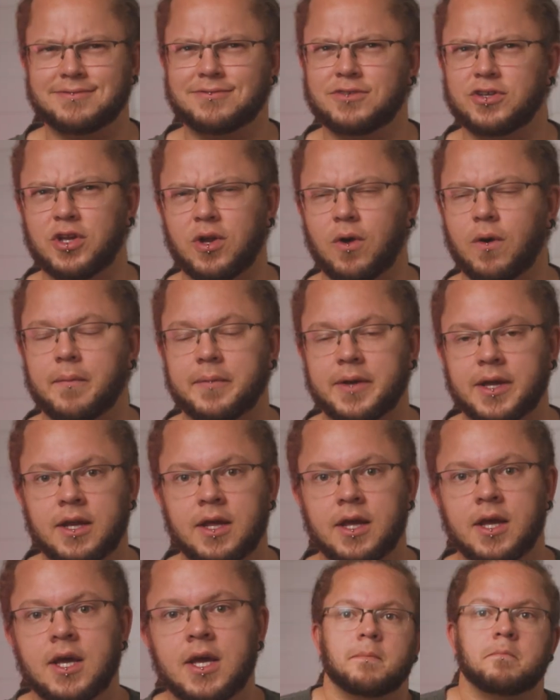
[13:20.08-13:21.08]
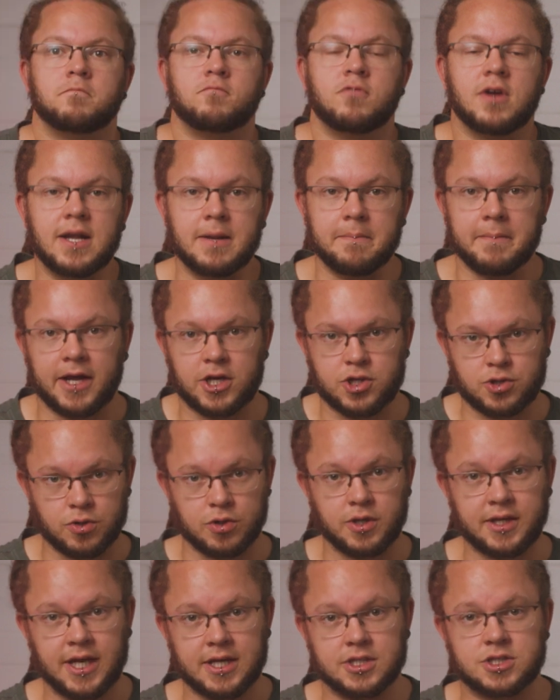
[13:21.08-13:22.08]
You know what I mean? Really make sure
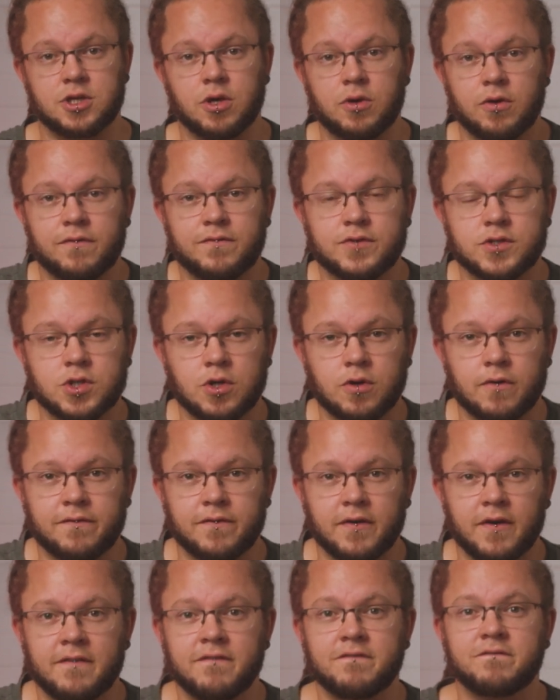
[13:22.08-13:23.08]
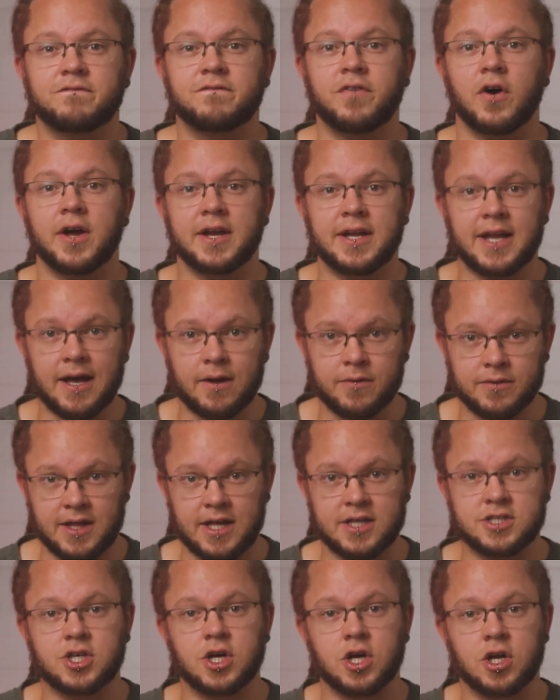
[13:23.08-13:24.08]
you get to know your photographer, find out
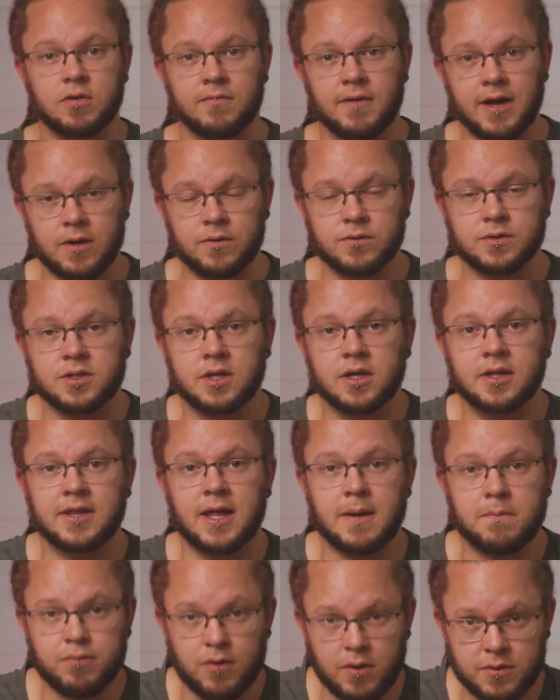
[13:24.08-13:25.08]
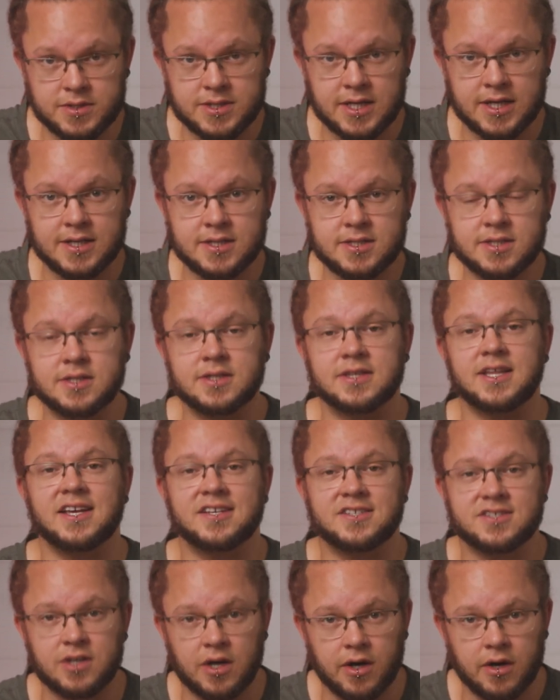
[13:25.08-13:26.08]
their turnaround, their process, their
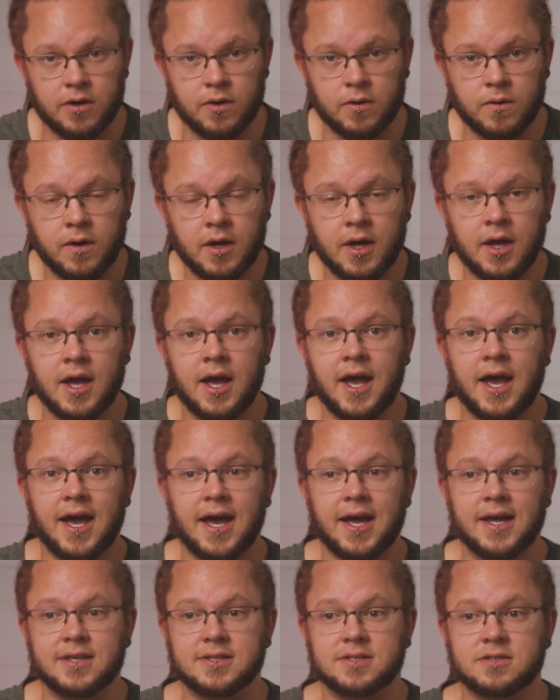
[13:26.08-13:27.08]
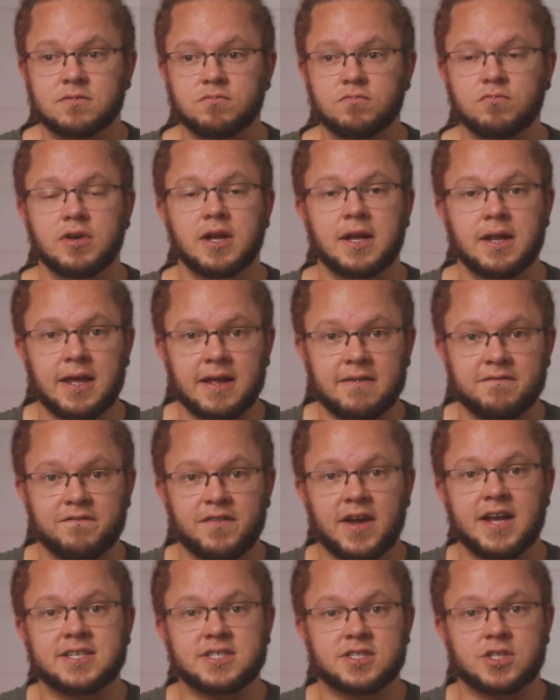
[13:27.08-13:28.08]
style, and really
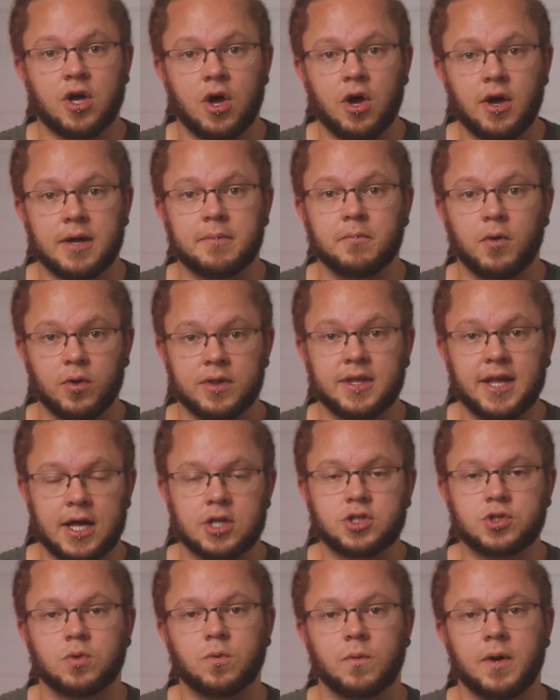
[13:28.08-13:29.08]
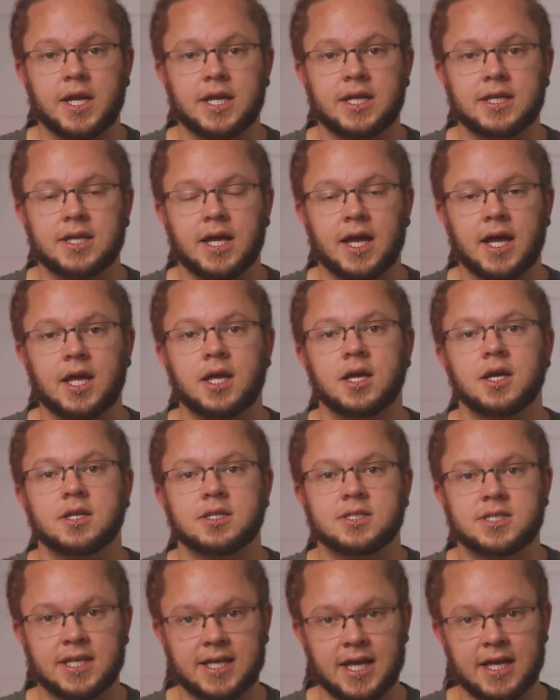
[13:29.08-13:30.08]
invest time on the actual wedding day
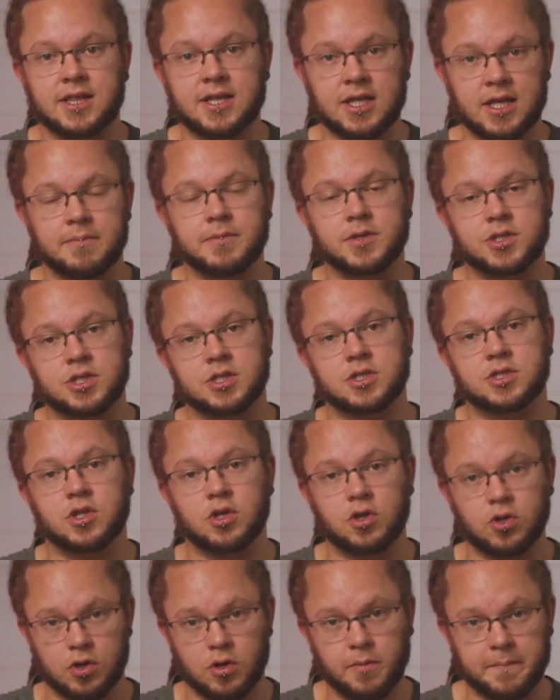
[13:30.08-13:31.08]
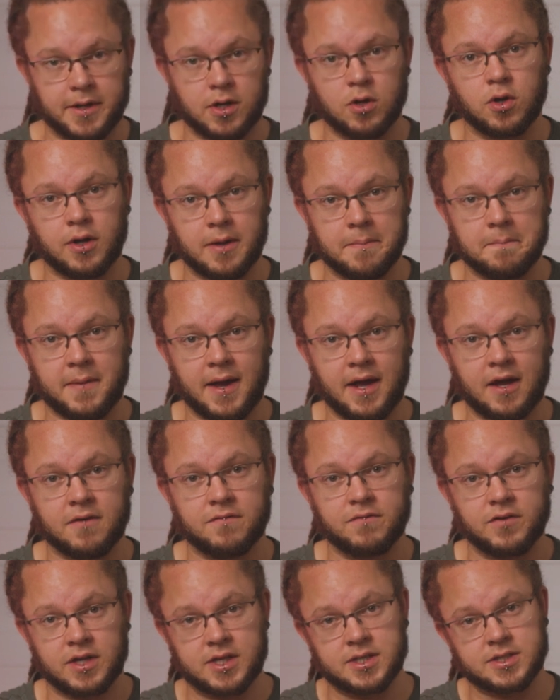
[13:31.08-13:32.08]
to get the images that you're going to be looking back
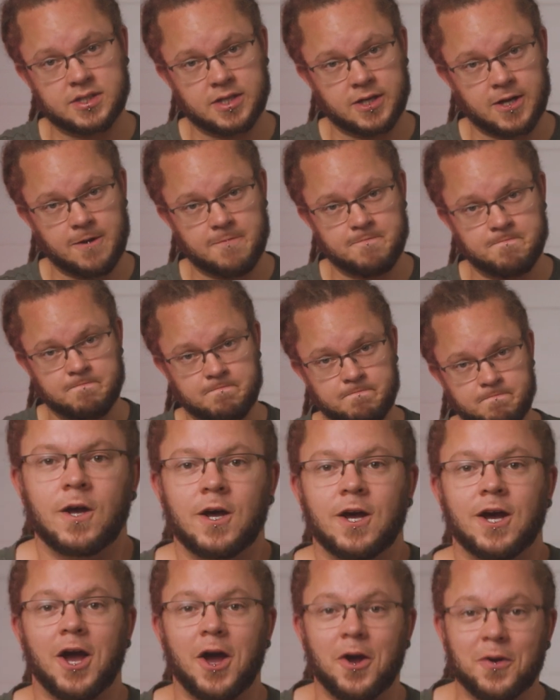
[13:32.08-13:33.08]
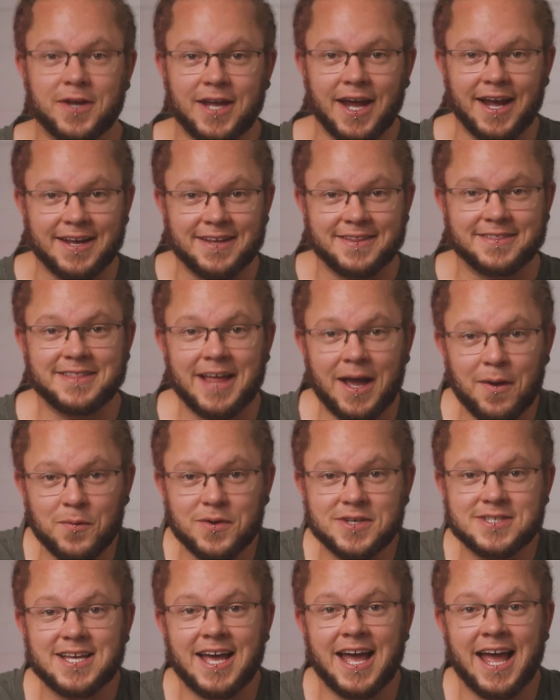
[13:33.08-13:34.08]
for years to come. Okay, that
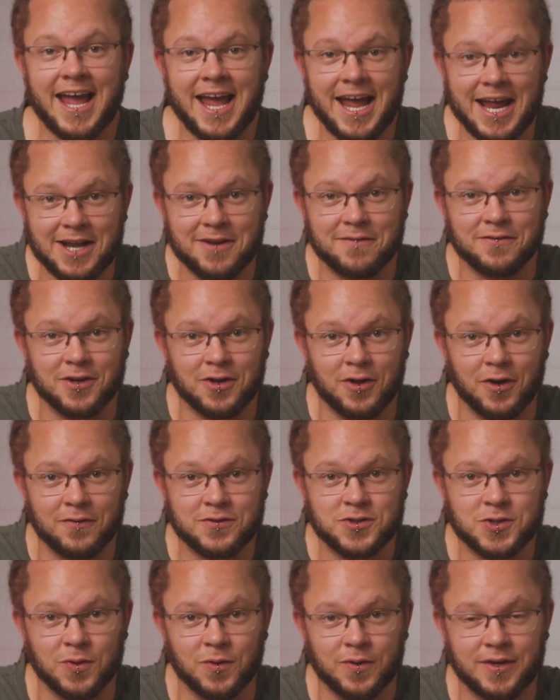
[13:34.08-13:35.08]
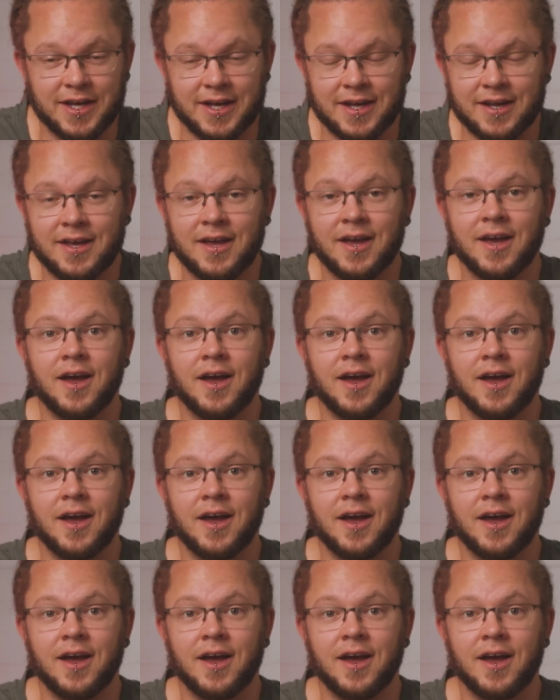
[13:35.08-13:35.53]
was a hell of a lot of talking.